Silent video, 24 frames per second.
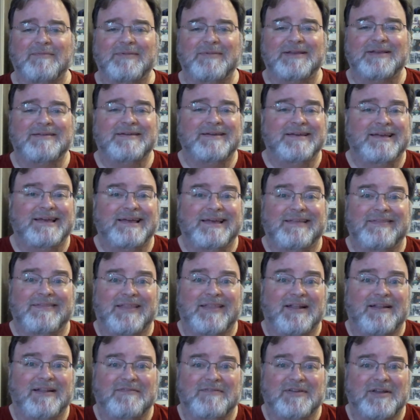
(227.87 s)
I mean,
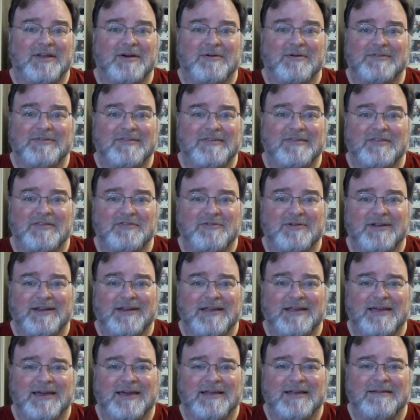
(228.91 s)
they don't even know what's in the
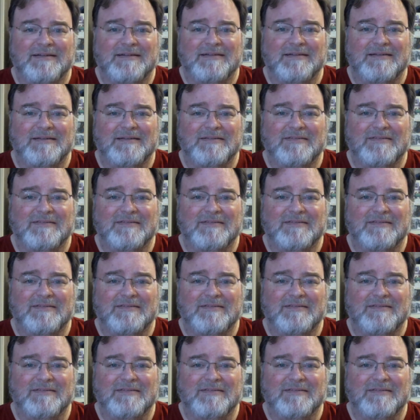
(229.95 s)
treaty yet.